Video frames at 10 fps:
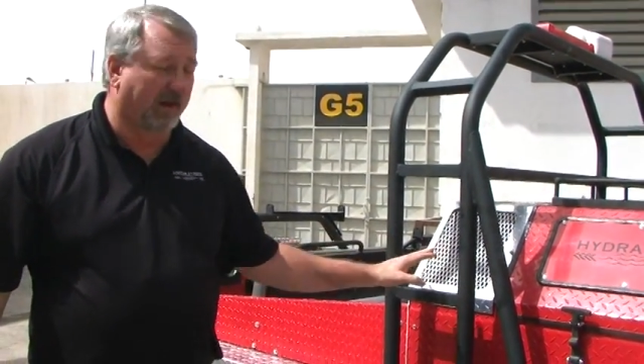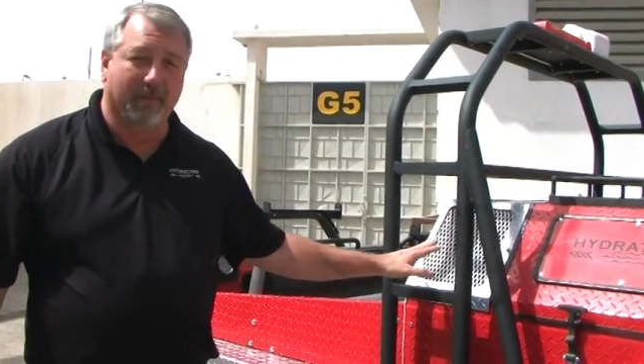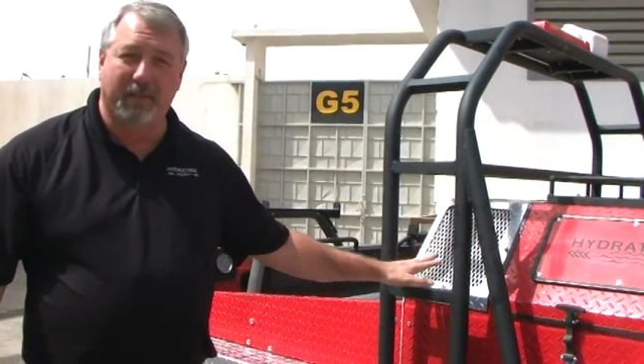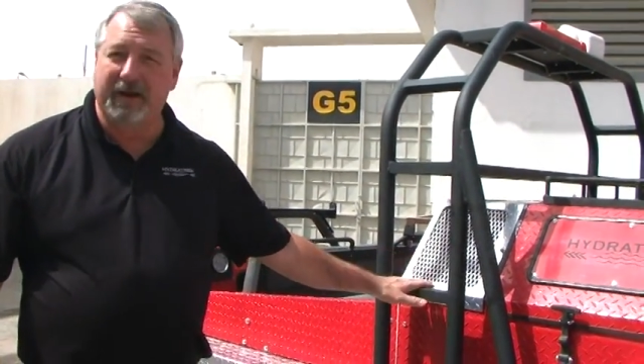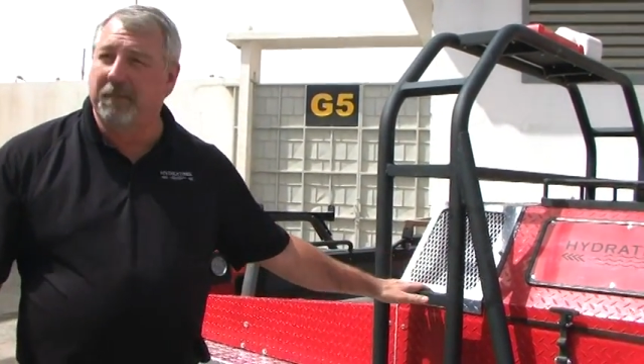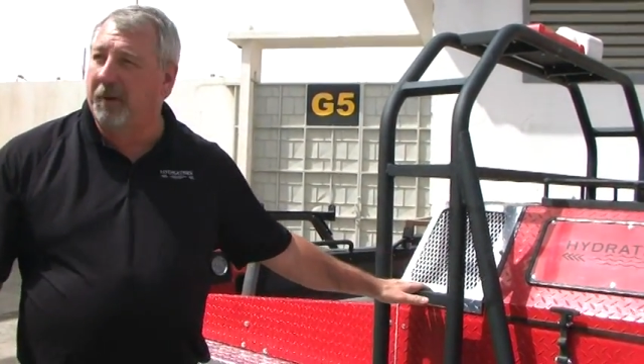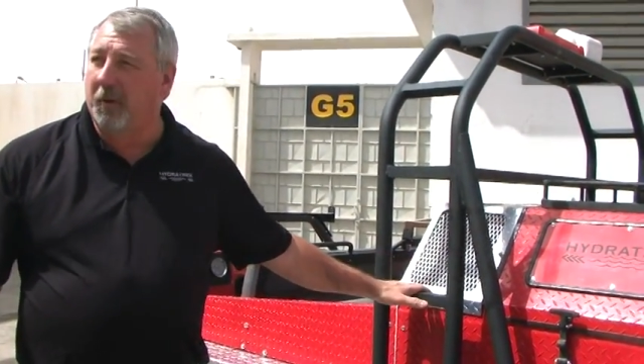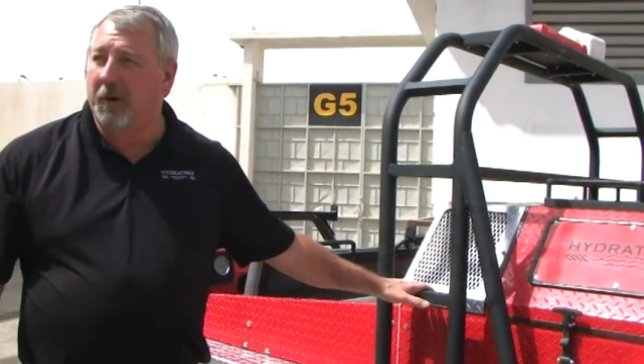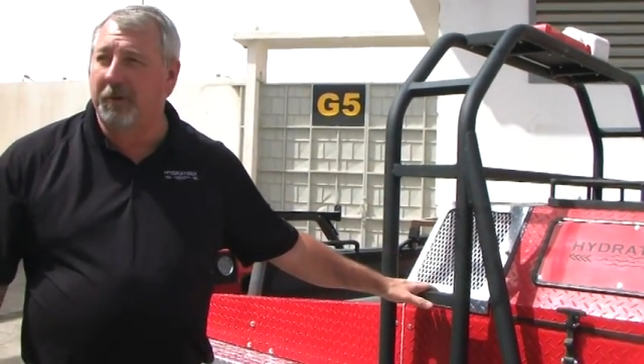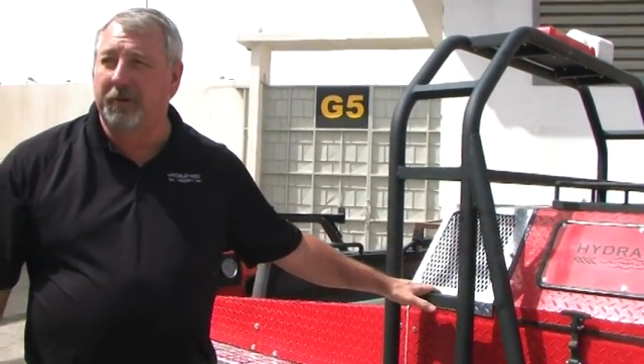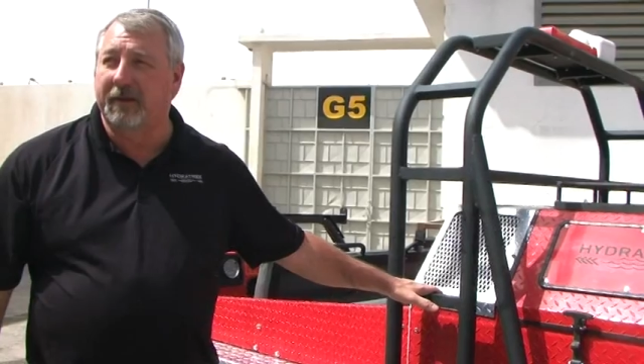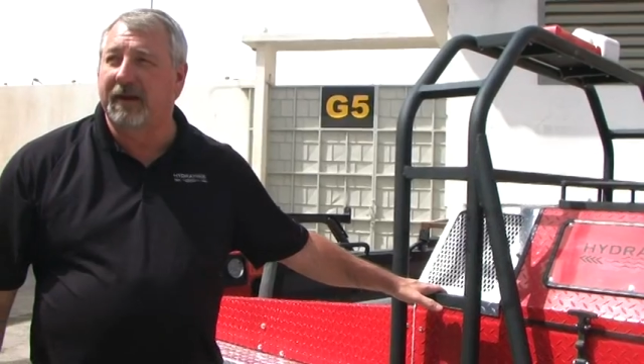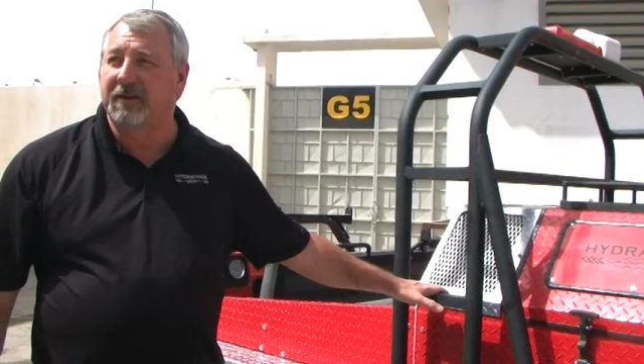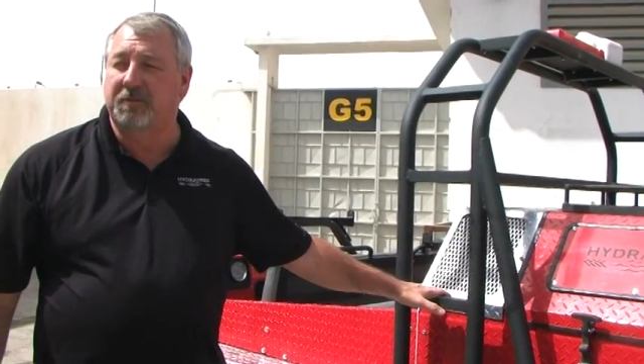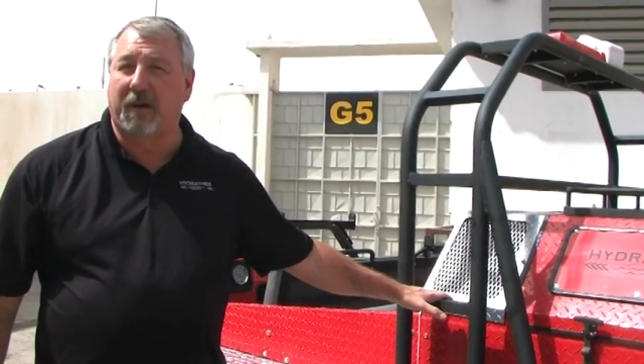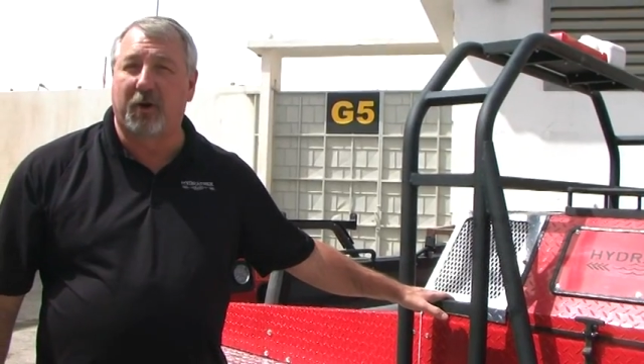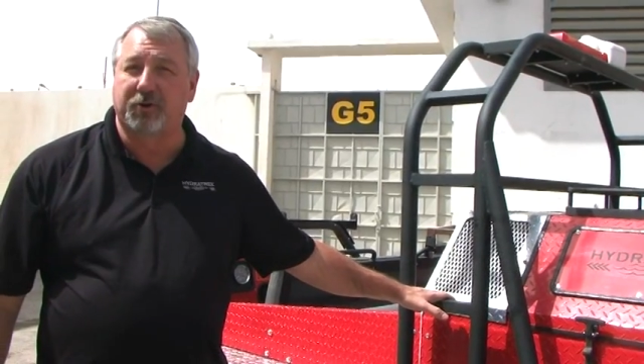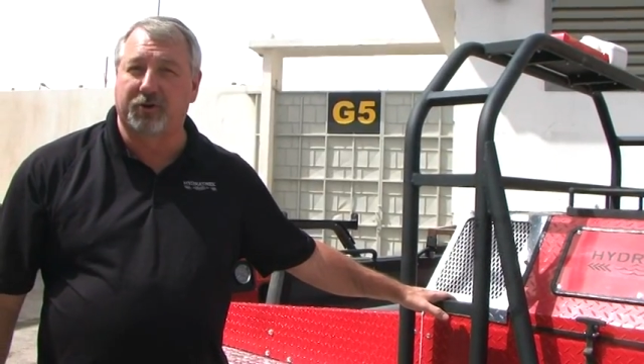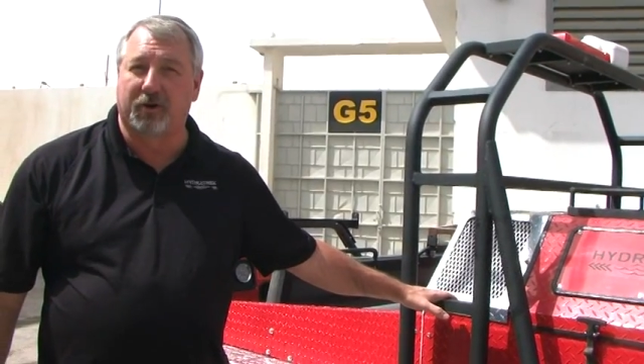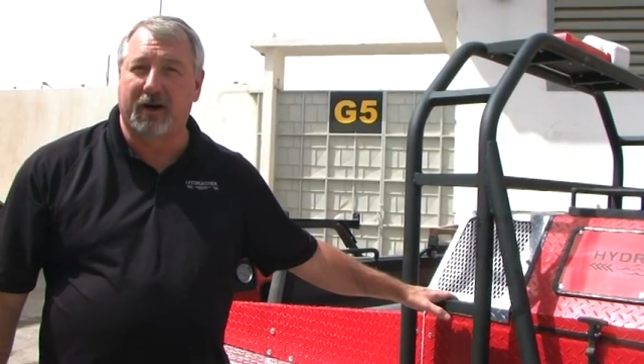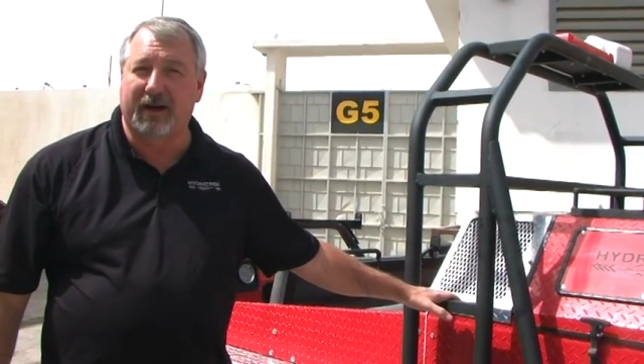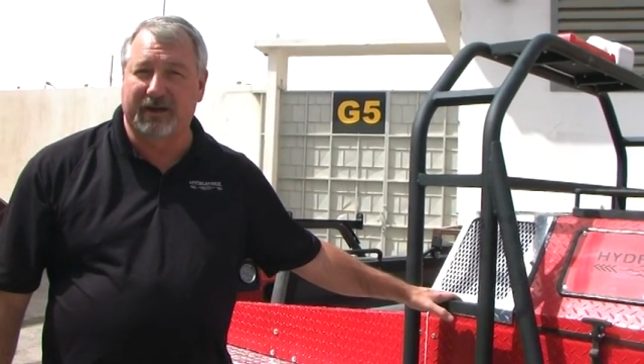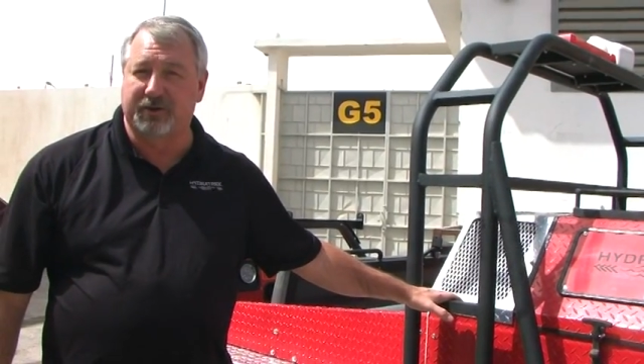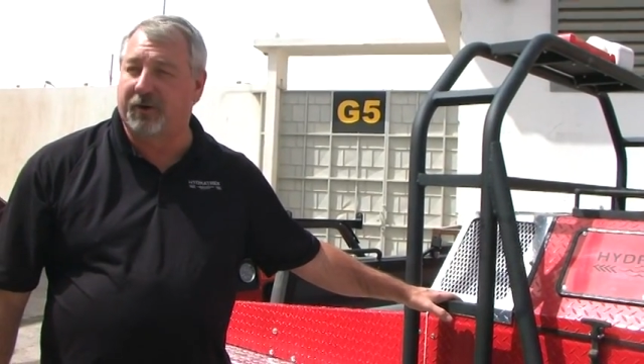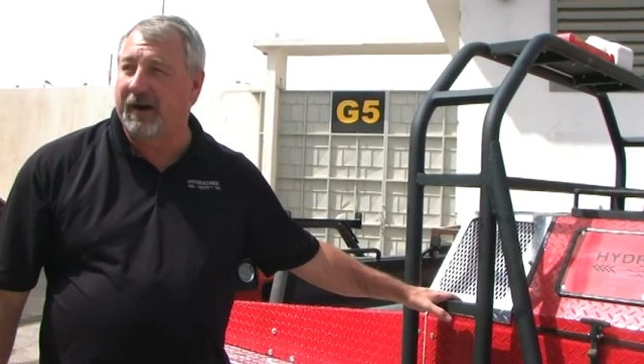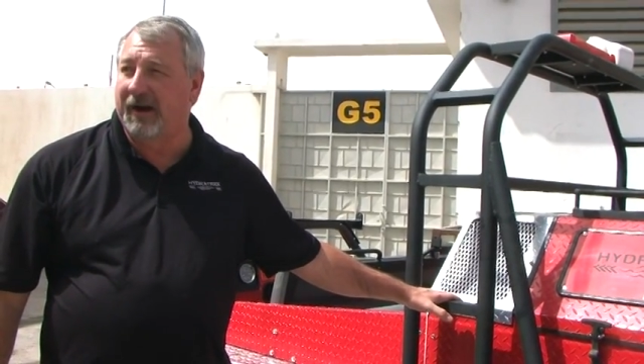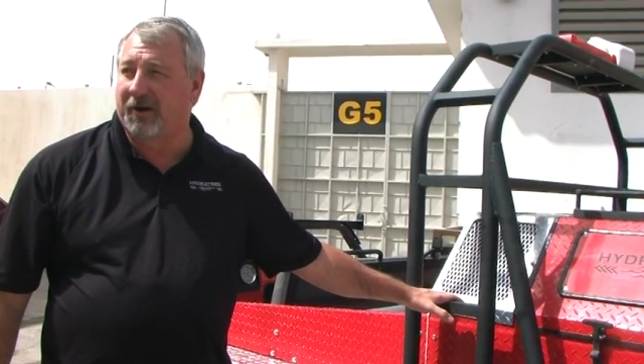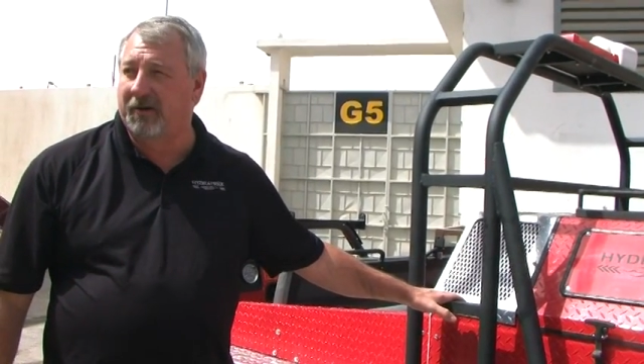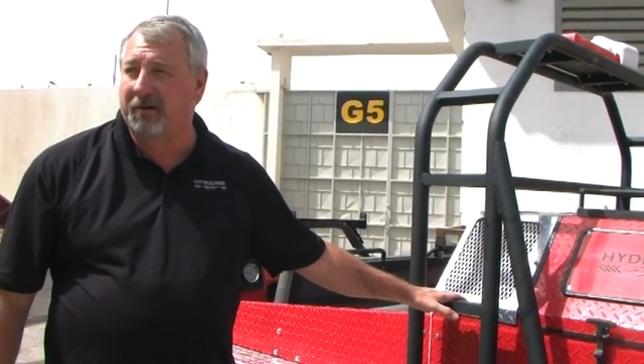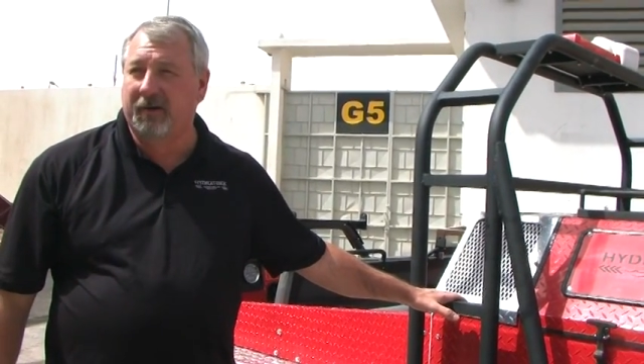Can be deployed with a small truck and trailer